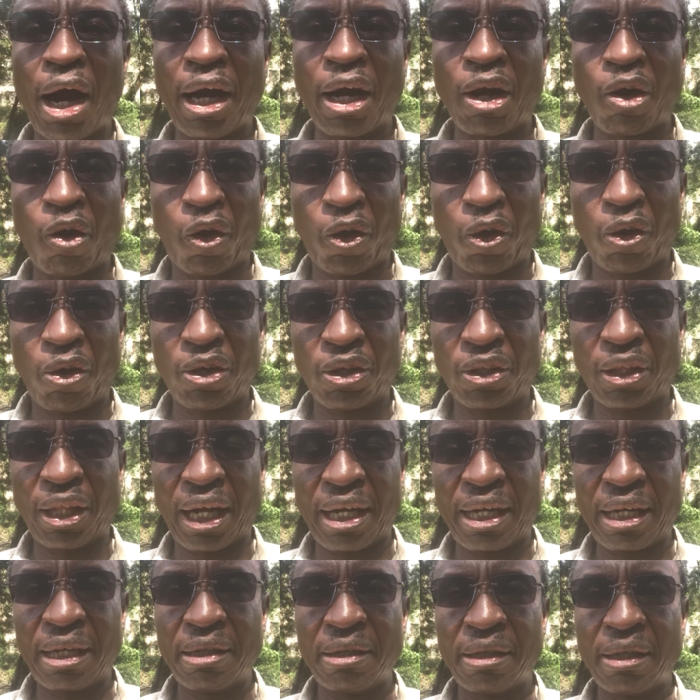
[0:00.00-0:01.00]
loyal
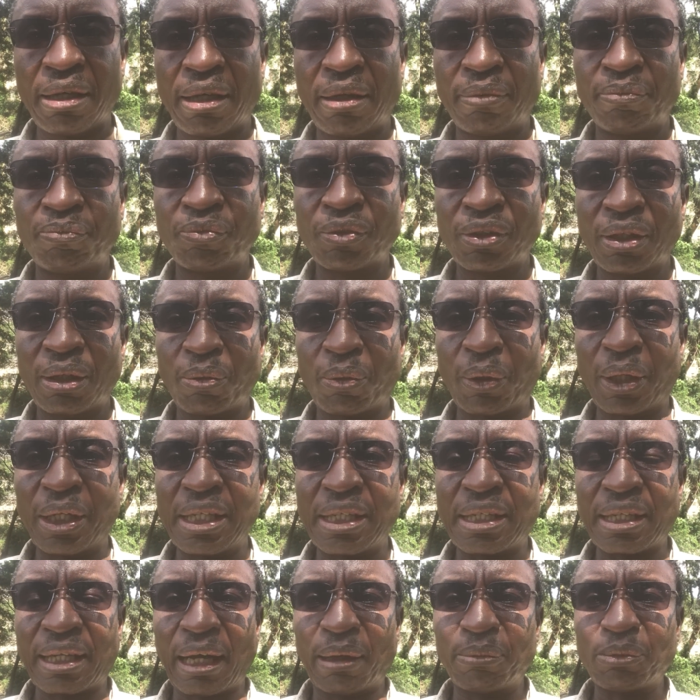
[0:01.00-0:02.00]
than. When
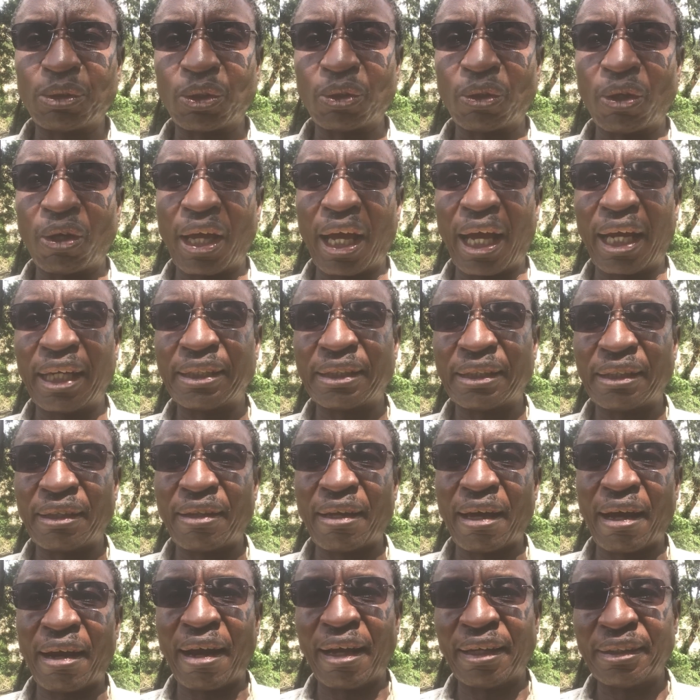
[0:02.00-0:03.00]
it comes to loyalty,
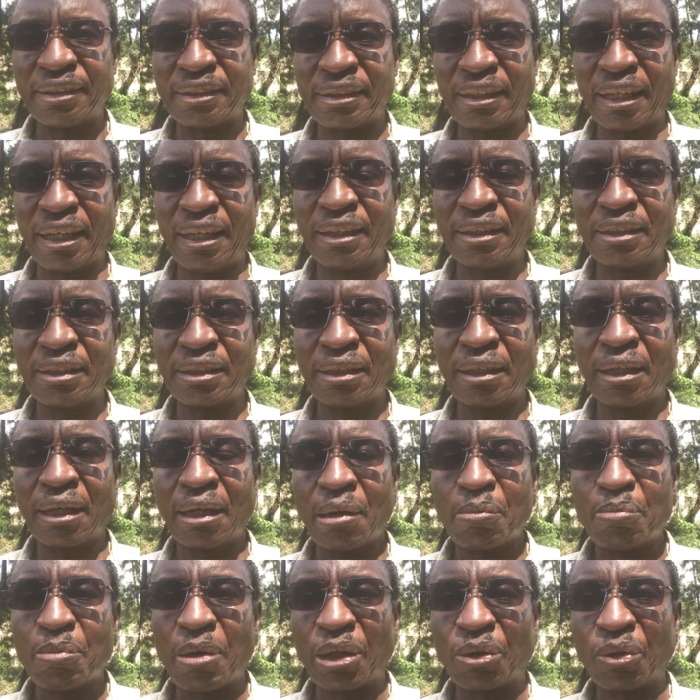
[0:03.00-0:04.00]
they are 98,
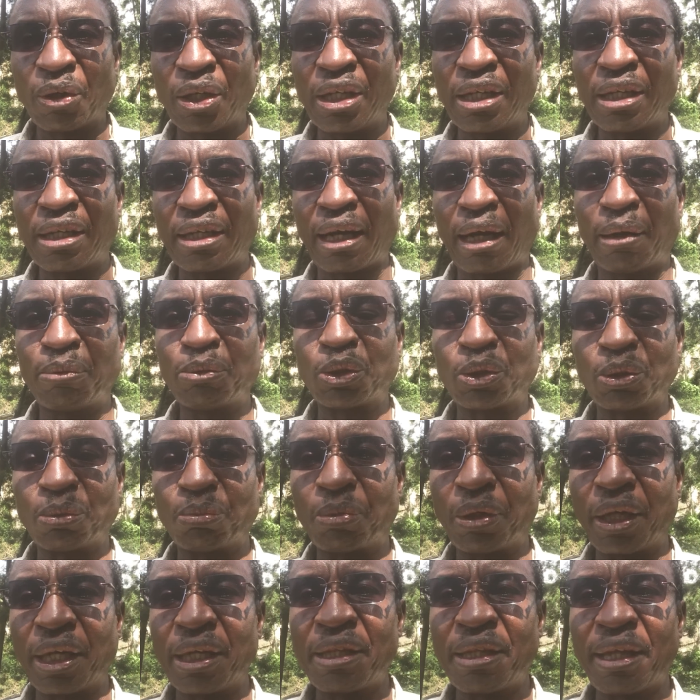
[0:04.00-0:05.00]
but when it comes to
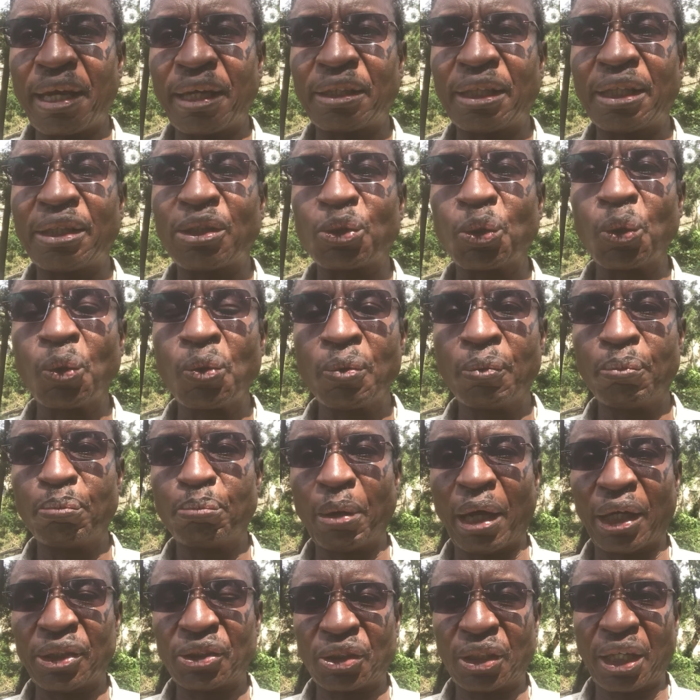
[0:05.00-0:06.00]
brain, they are
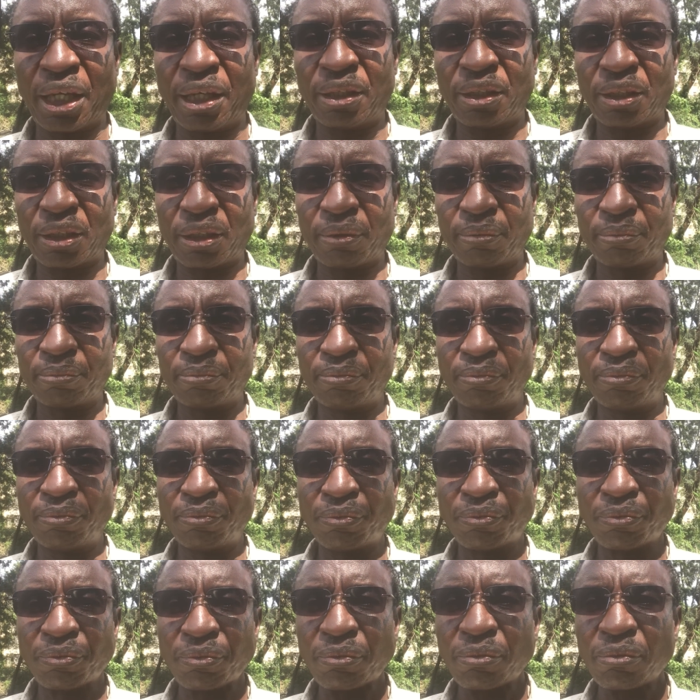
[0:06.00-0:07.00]
2%.
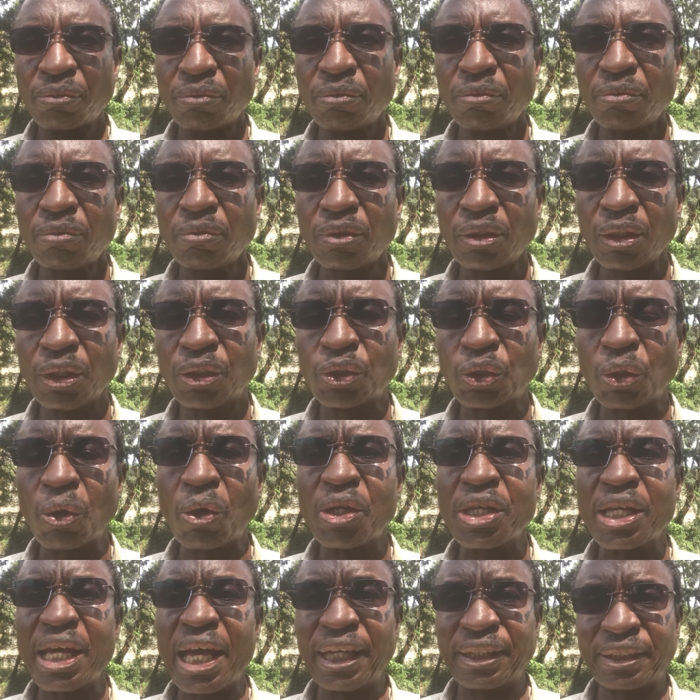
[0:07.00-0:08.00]
So
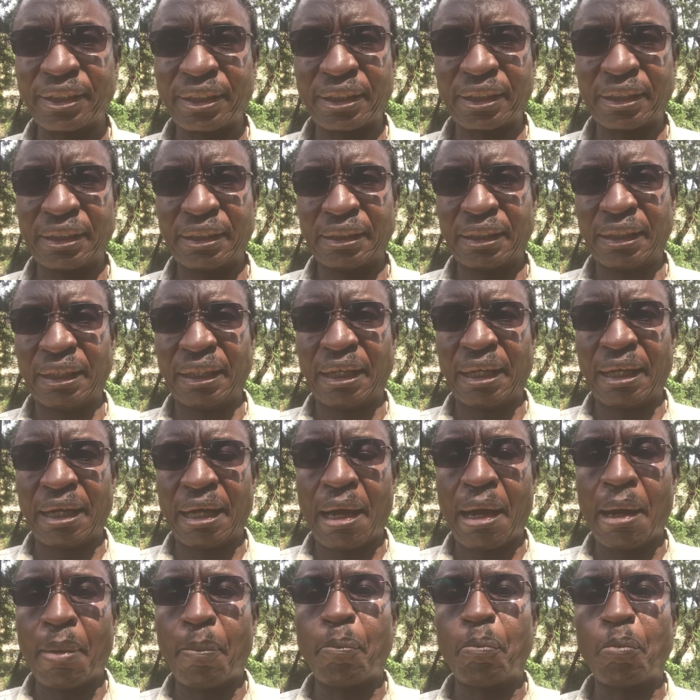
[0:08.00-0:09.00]
yes,
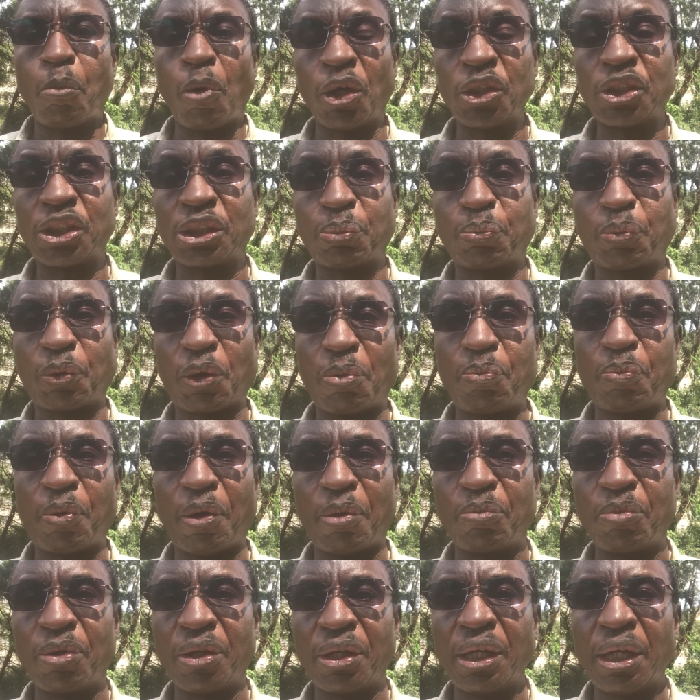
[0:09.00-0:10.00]
most
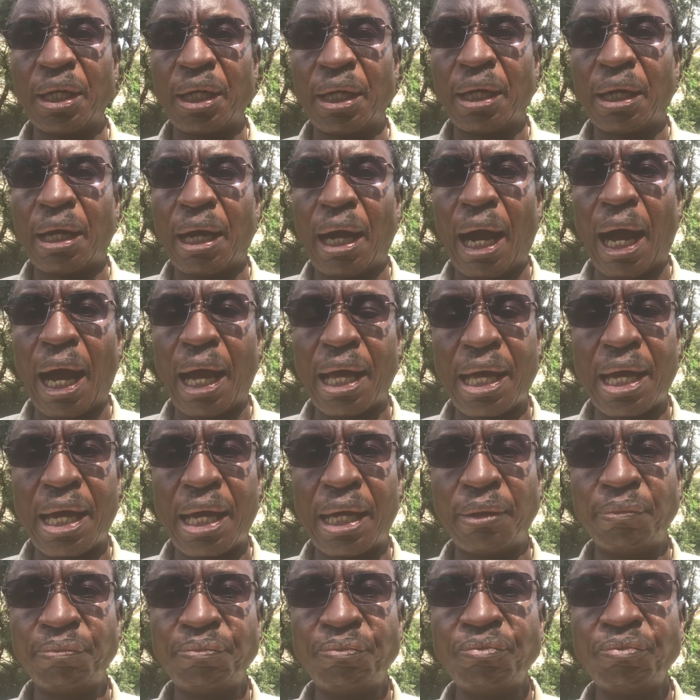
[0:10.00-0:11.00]
probably, the